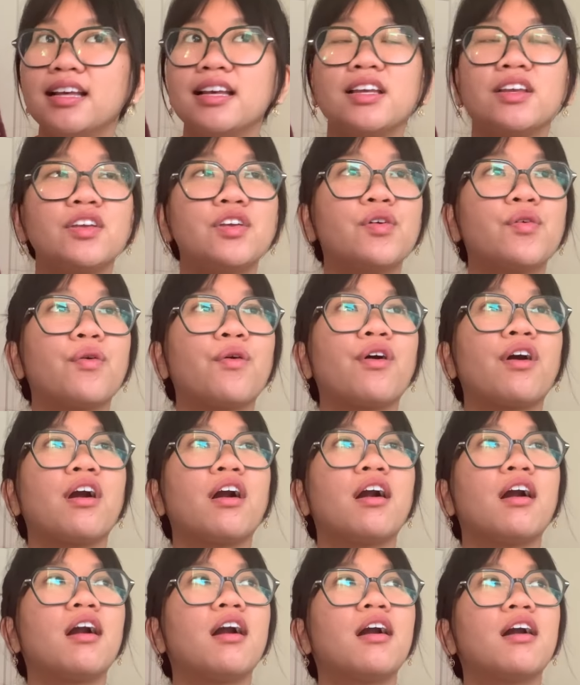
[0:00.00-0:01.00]

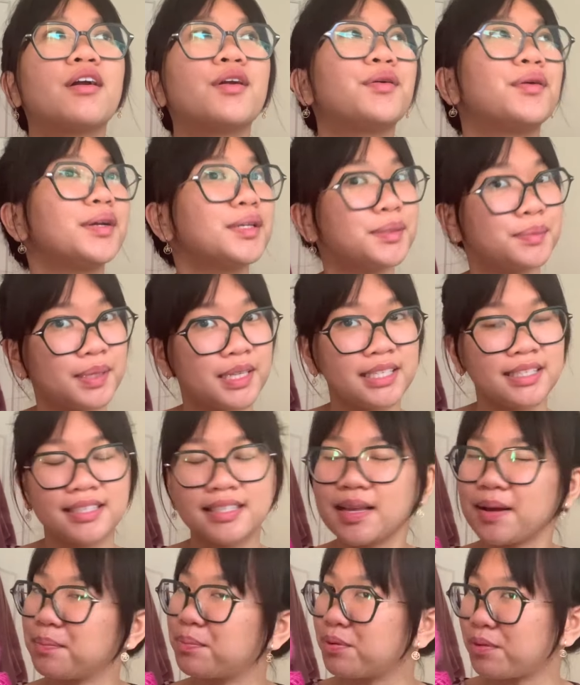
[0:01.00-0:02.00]
your Christmas
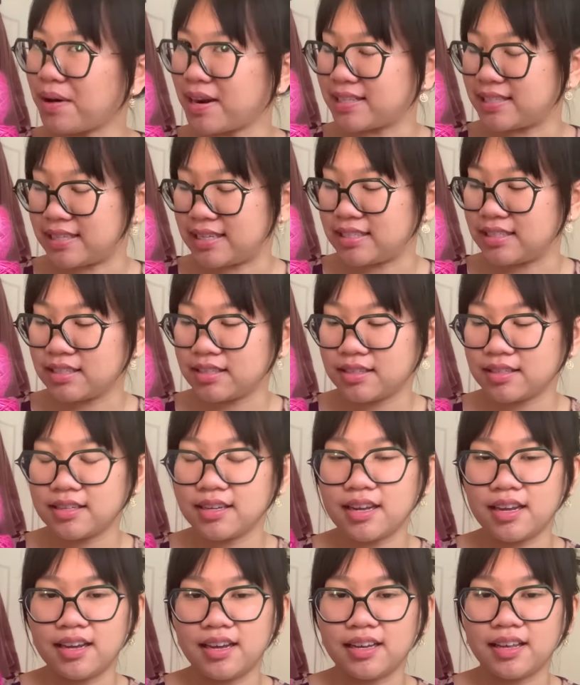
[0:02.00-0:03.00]
present
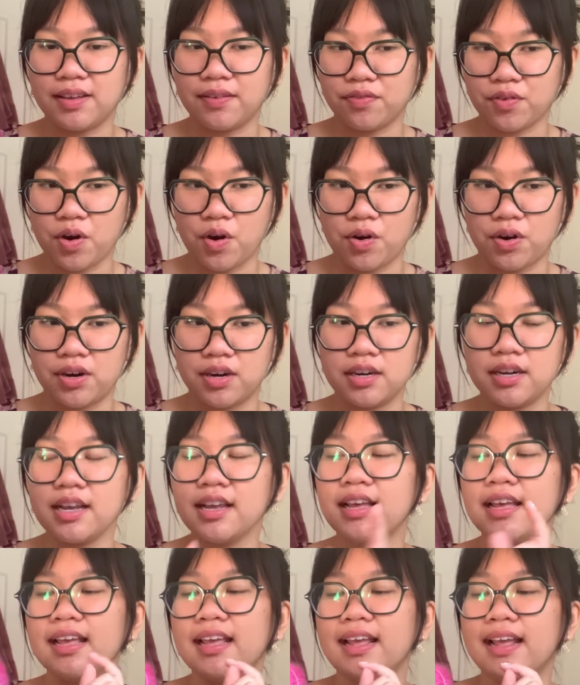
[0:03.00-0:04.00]
gift card,
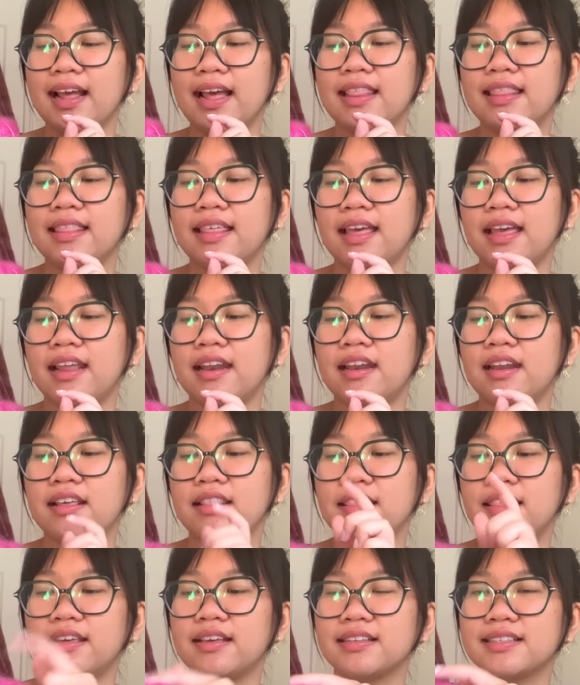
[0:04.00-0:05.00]
and then
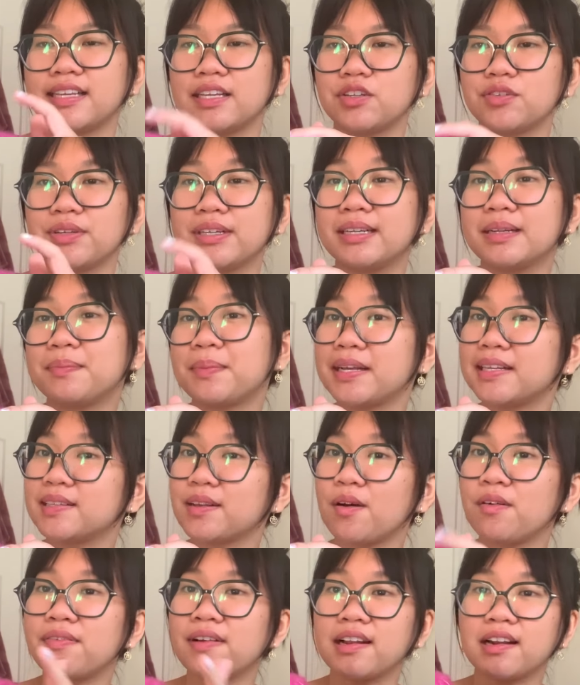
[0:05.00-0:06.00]
this I treated
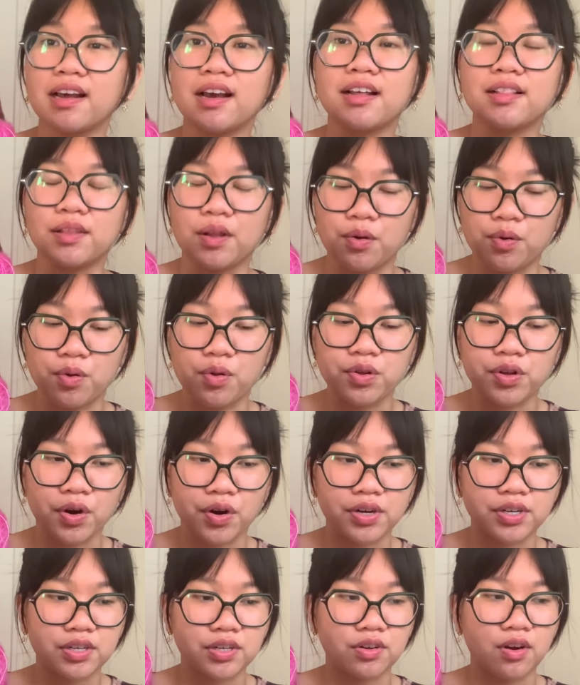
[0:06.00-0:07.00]
myself at a local
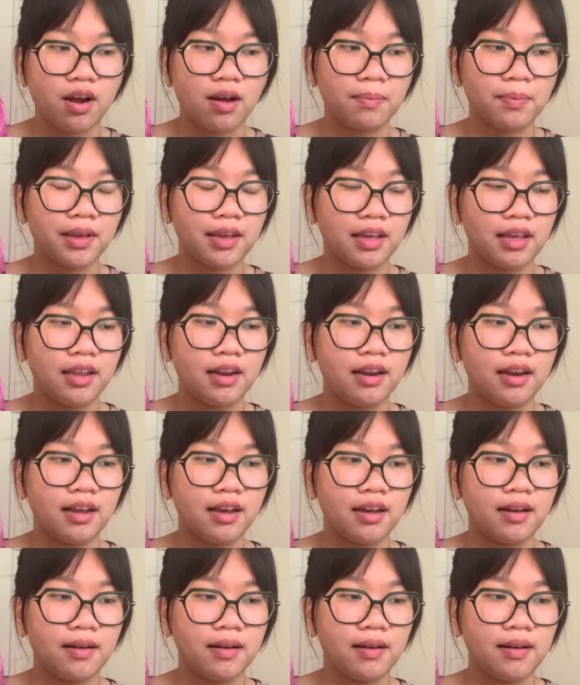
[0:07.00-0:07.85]
yarn shop in